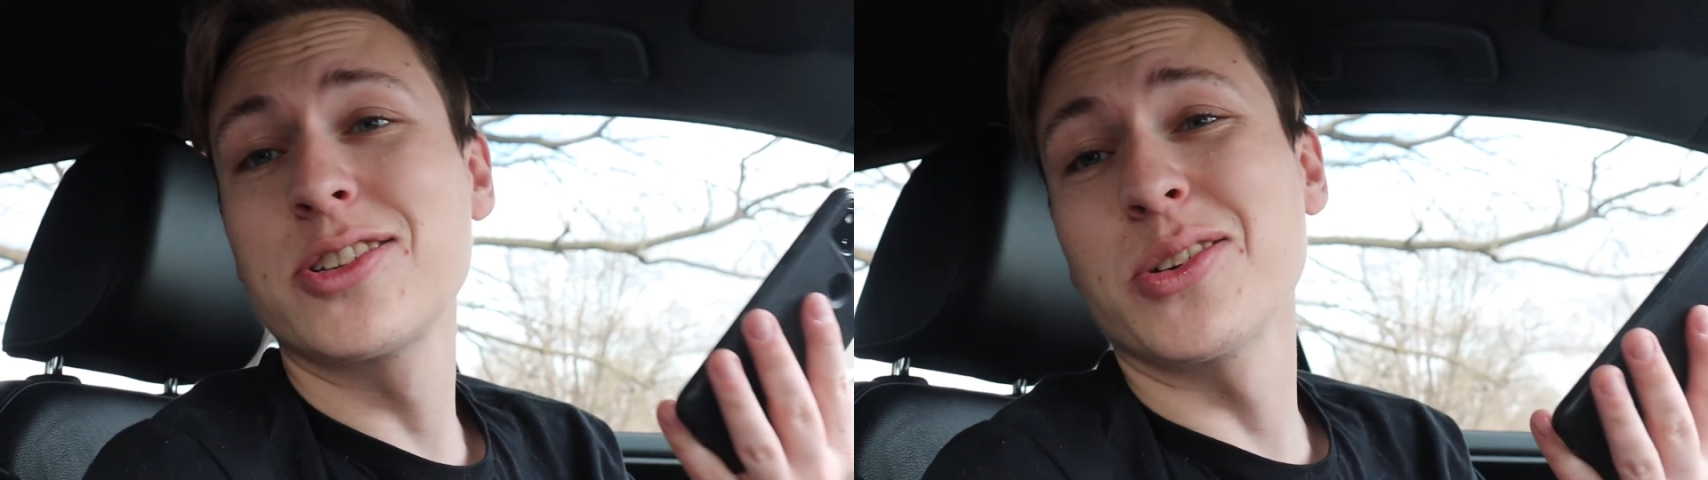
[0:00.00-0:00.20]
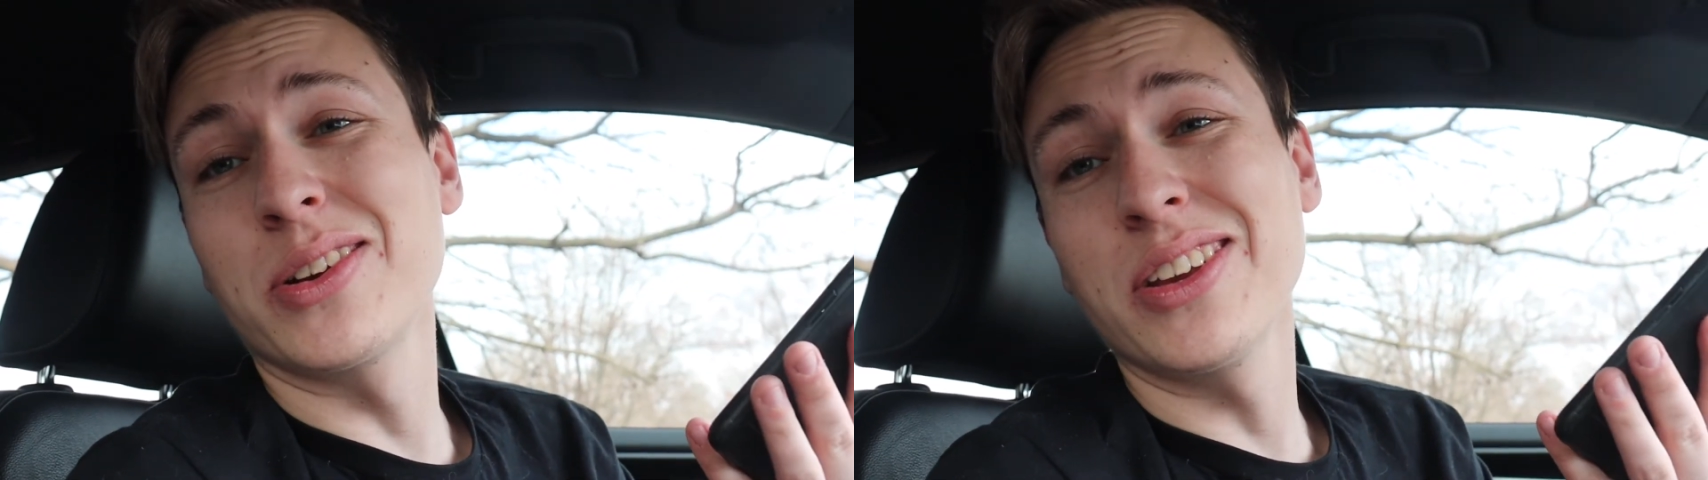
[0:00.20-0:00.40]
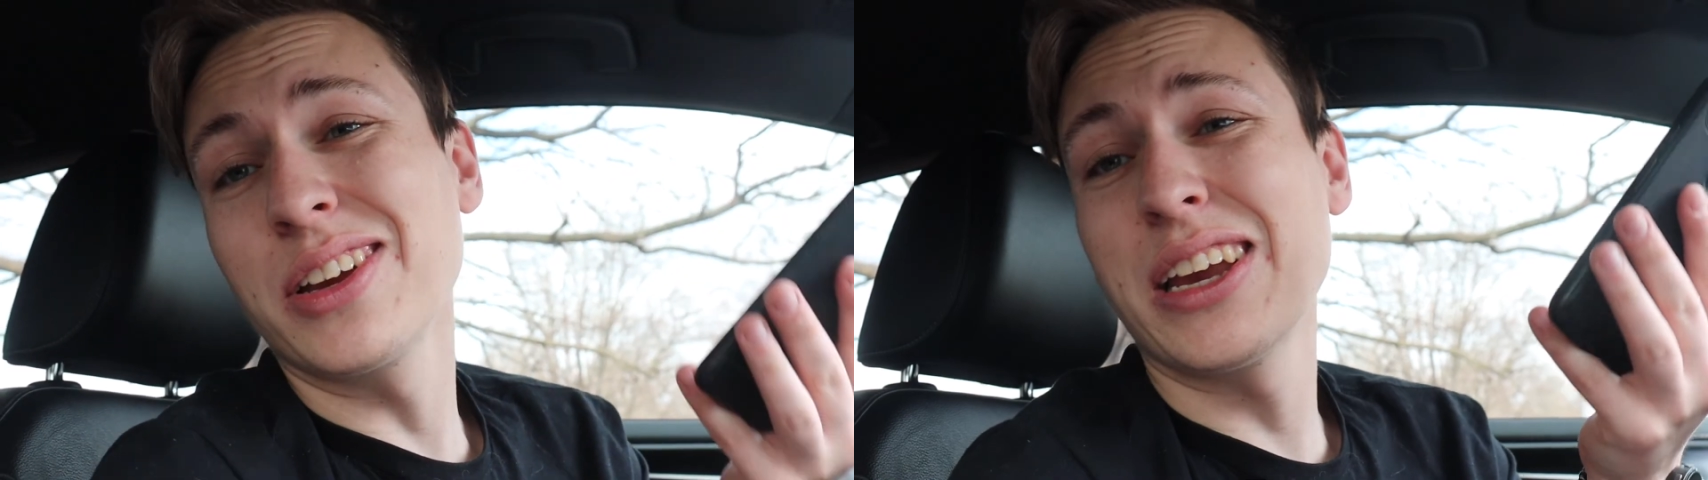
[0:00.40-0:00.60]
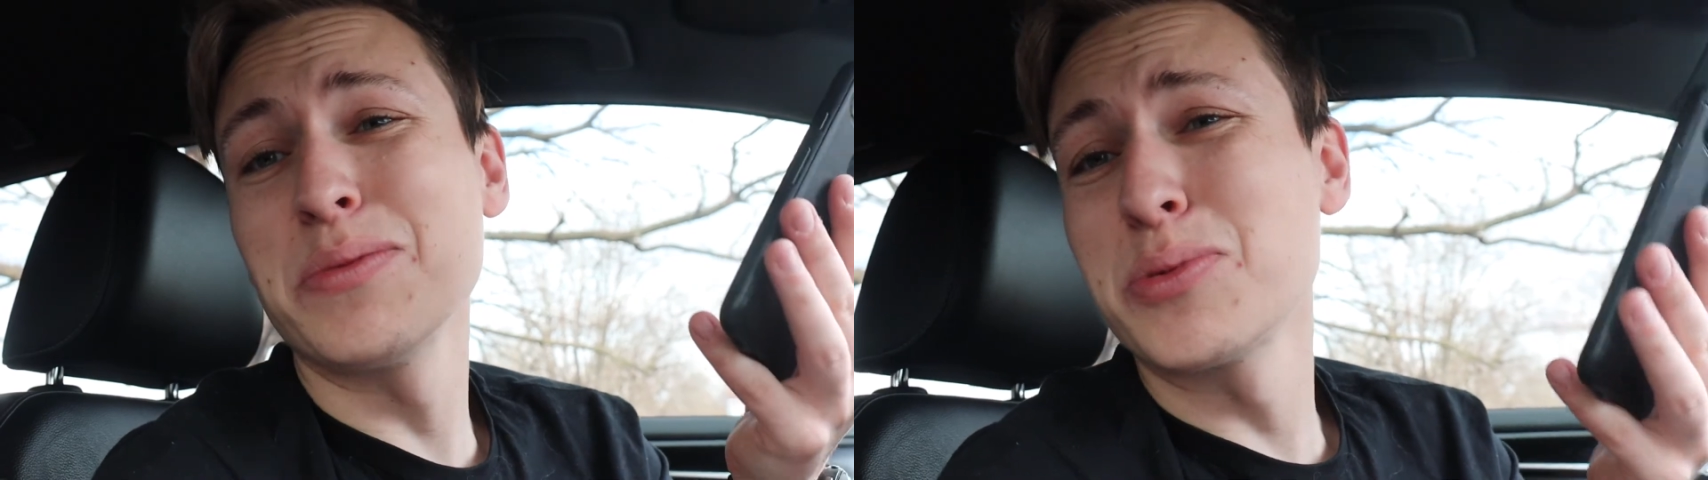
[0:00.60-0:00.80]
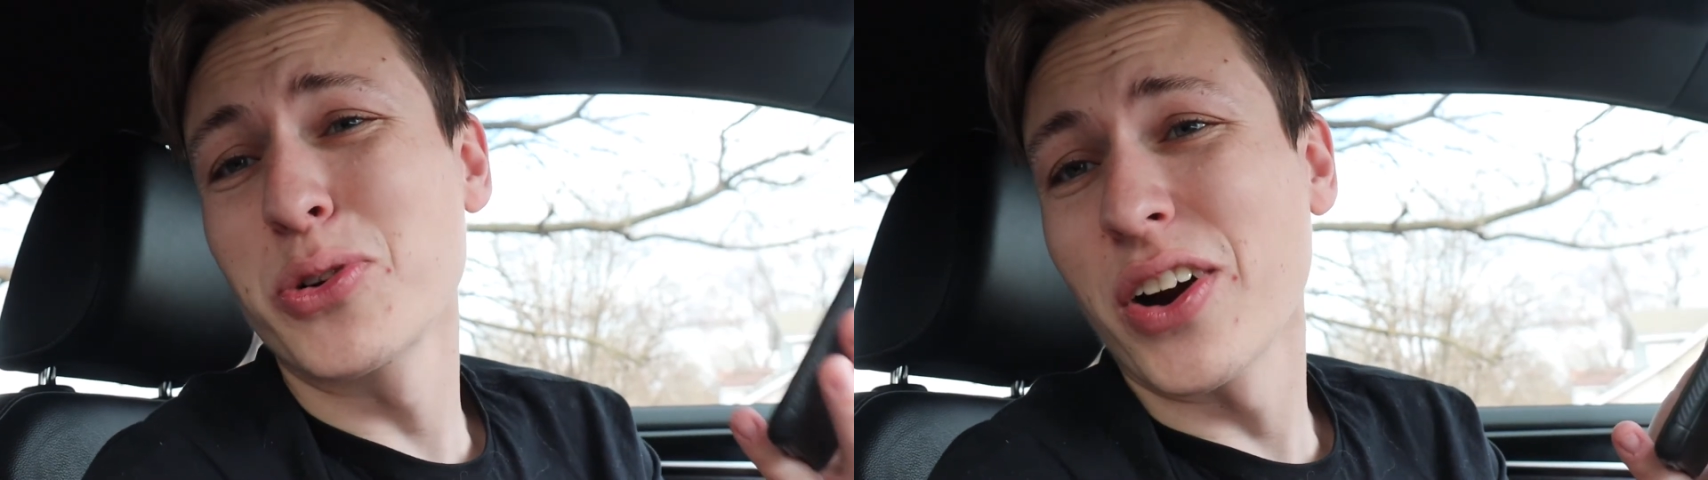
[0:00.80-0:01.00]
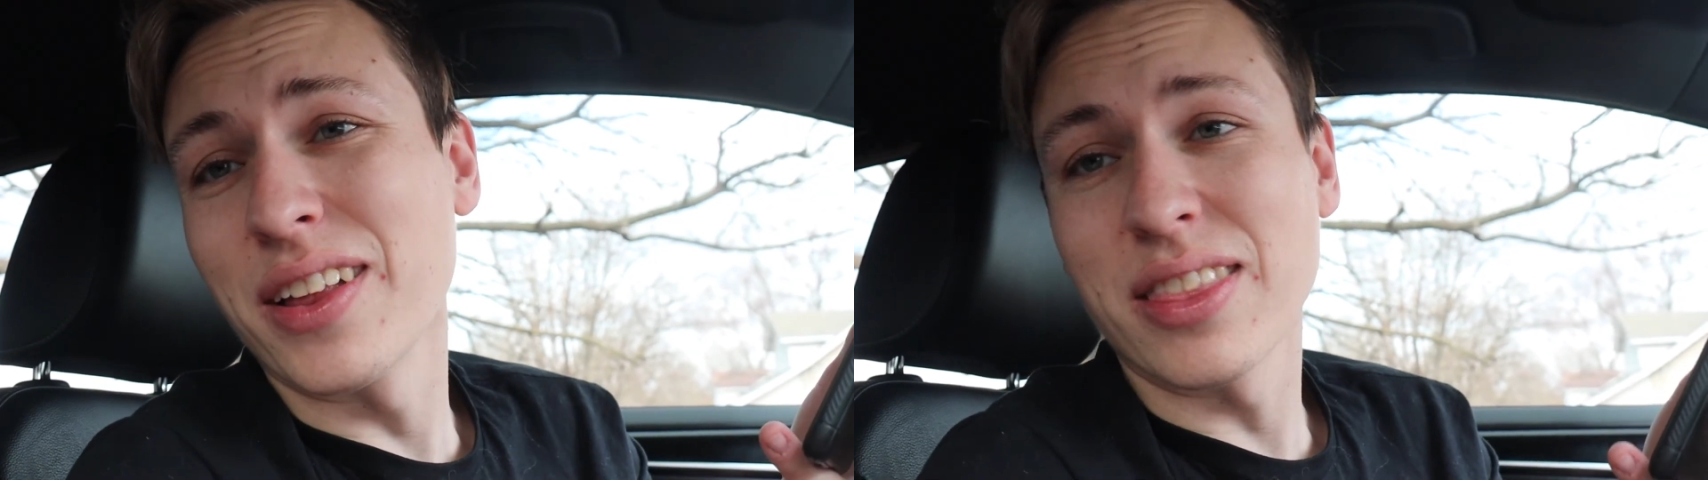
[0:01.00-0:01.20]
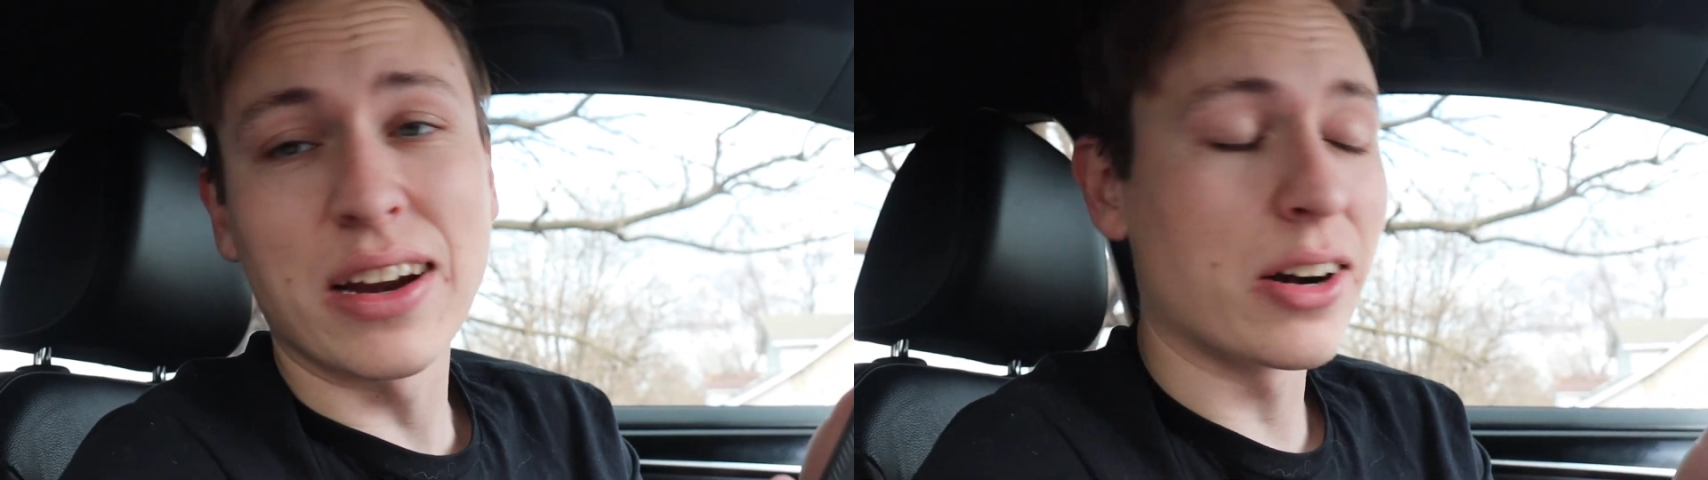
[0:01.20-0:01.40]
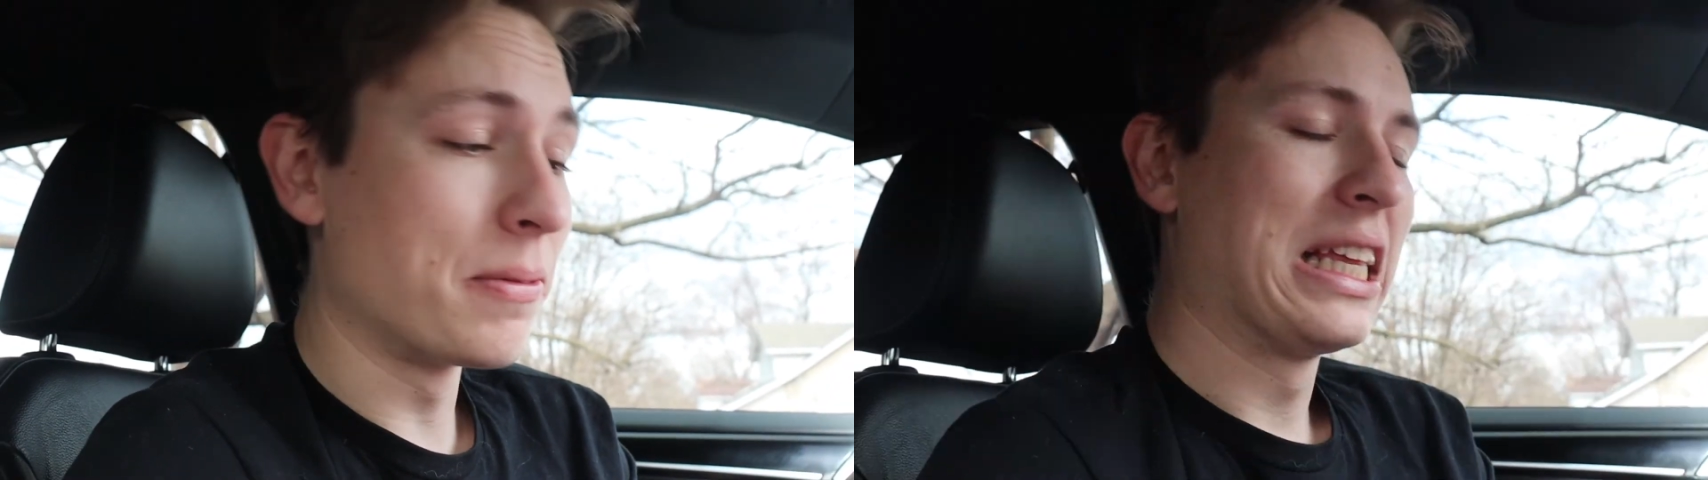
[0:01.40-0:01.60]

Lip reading: so give them some credit there.